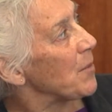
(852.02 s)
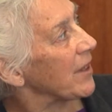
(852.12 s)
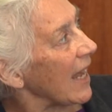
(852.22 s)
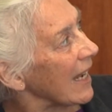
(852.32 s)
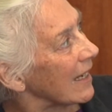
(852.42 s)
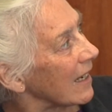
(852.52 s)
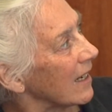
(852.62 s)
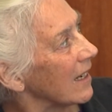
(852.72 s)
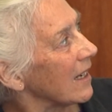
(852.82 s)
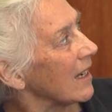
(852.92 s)
But then
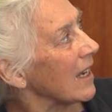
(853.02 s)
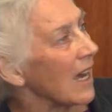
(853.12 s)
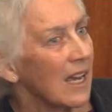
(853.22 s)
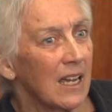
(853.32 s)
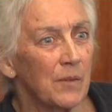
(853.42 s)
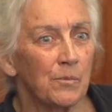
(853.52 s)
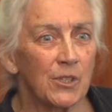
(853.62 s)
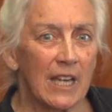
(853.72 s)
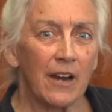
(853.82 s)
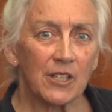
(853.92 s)

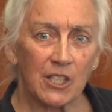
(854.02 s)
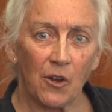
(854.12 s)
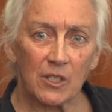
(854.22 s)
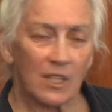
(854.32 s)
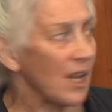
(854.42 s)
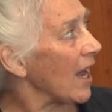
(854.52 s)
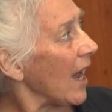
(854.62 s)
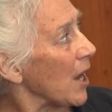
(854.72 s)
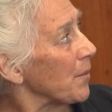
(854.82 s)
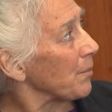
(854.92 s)
Busiris goes
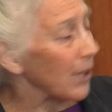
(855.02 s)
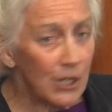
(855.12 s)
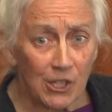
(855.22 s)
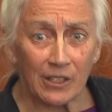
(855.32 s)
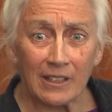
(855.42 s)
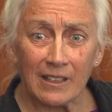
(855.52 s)
Persian.